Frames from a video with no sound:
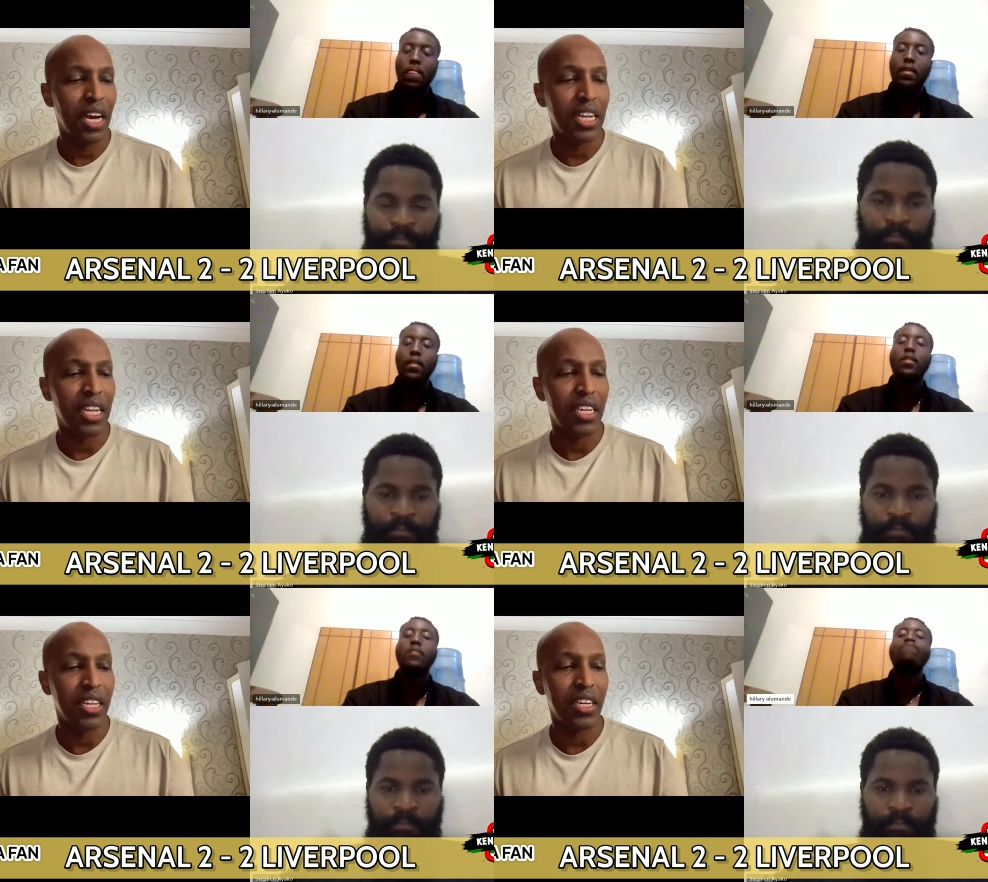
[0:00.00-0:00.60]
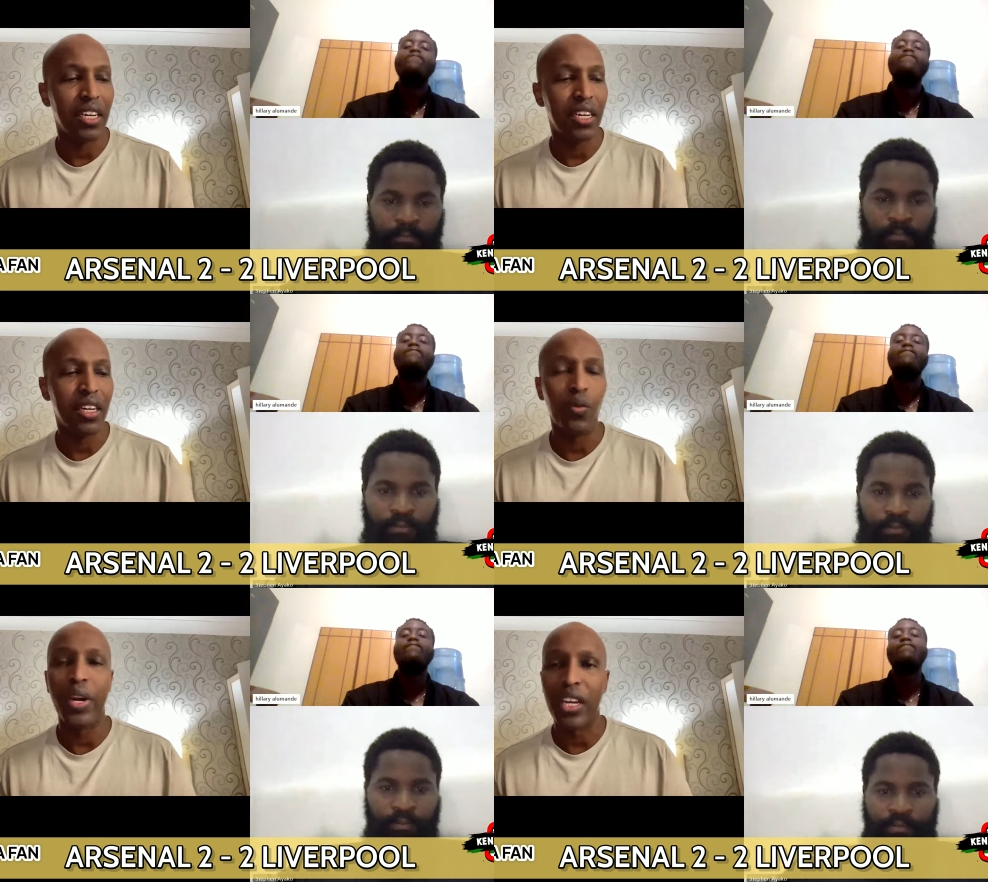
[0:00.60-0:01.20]
Speaker 1: and then uh,
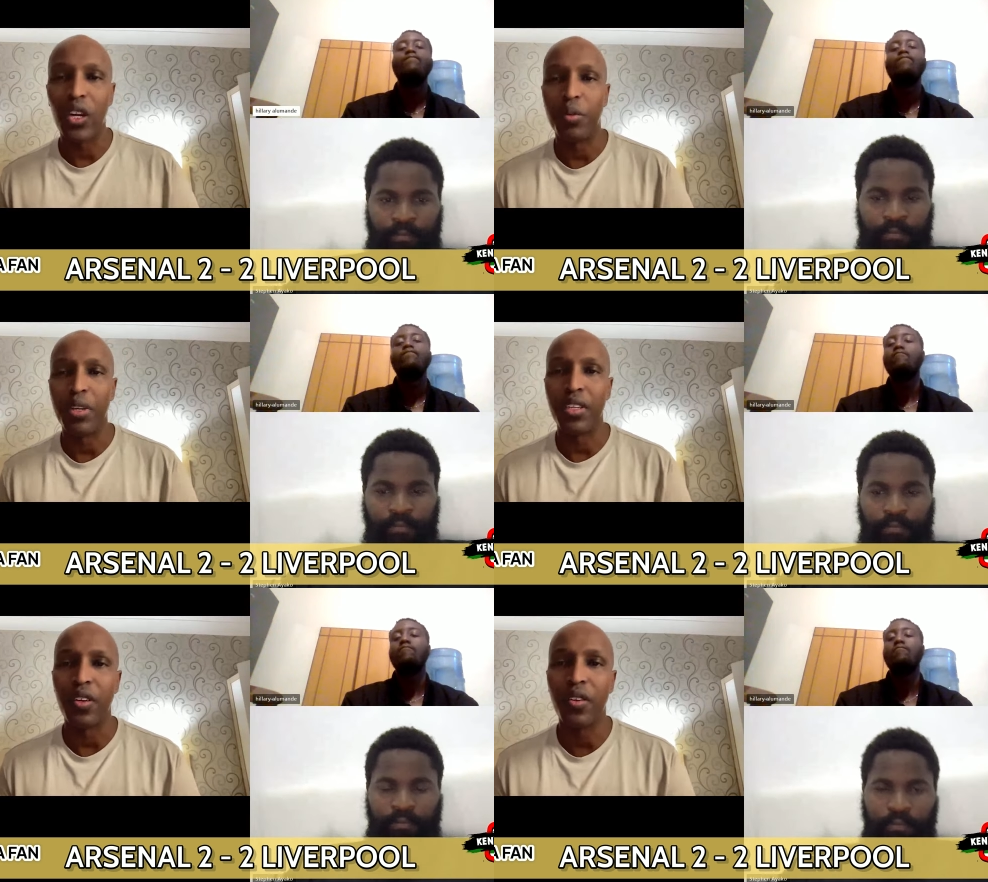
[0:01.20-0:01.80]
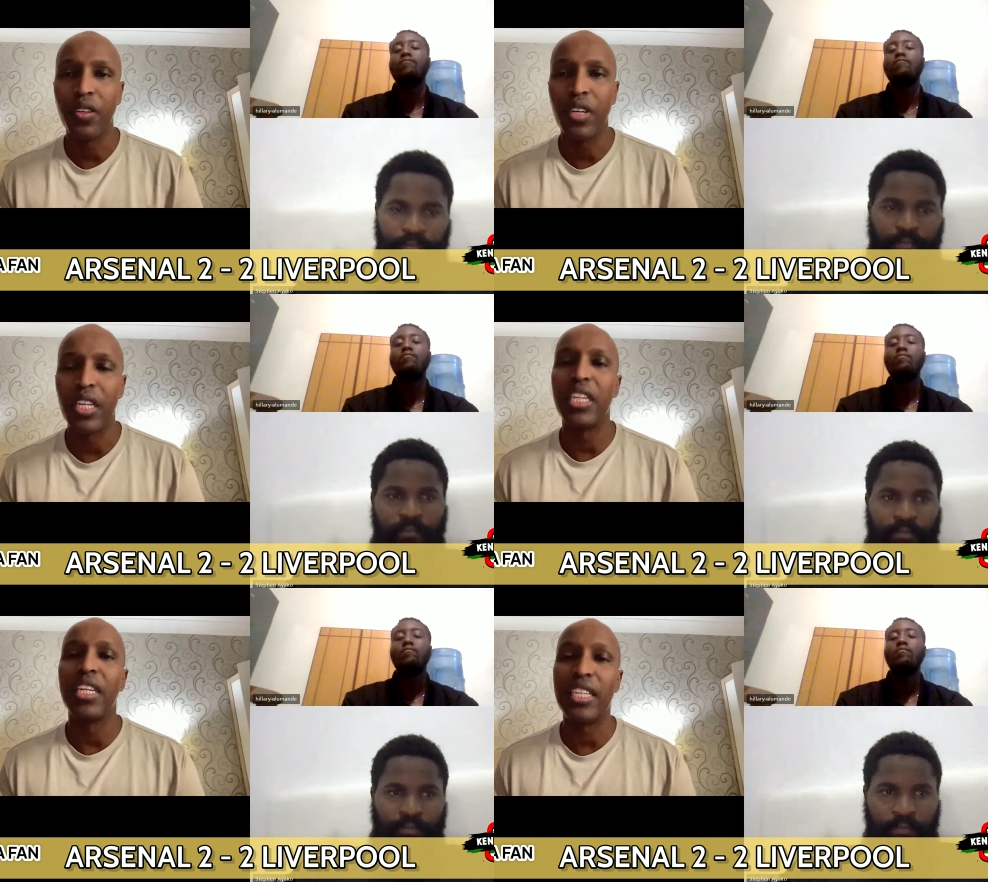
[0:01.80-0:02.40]
wait a little bit, you know, and
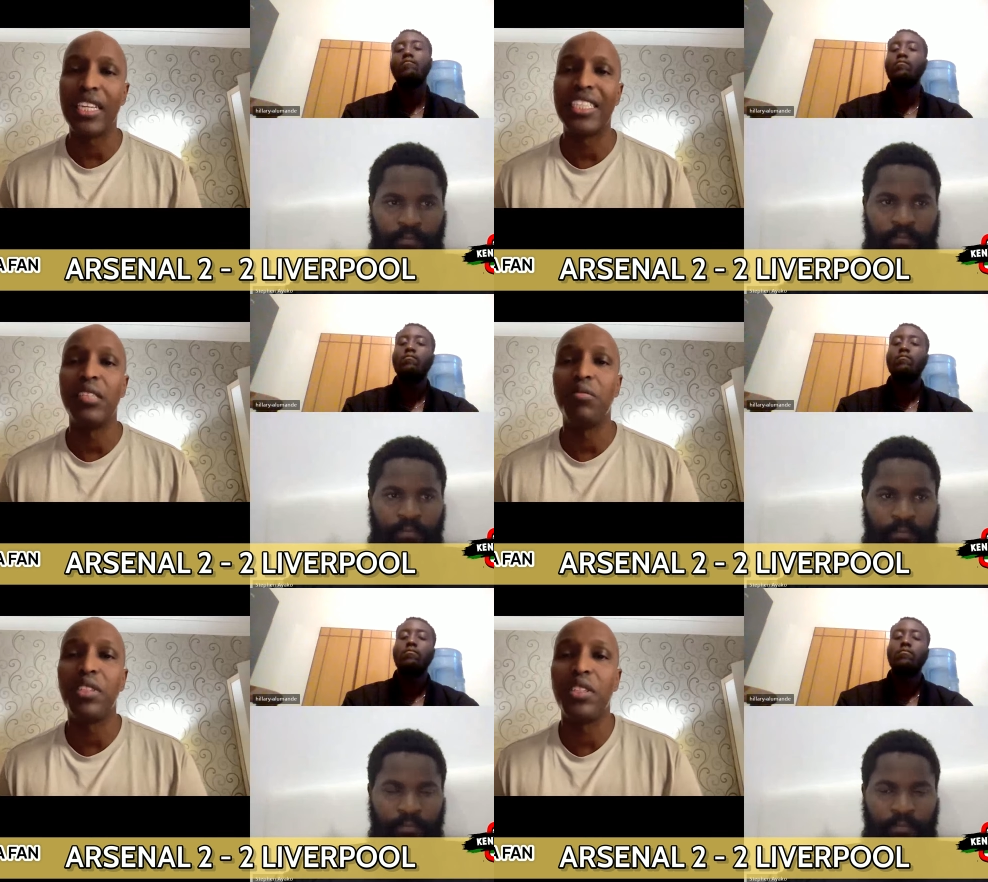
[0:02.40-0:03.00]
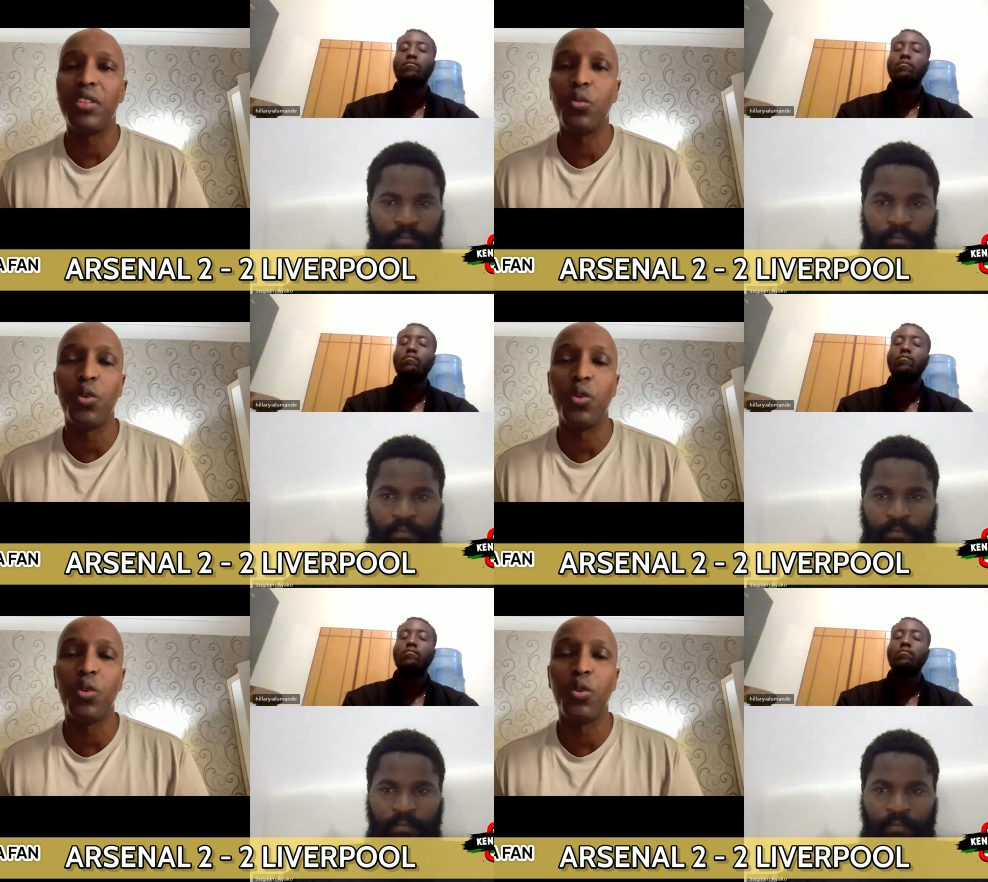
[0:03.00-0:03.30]
then they, they it's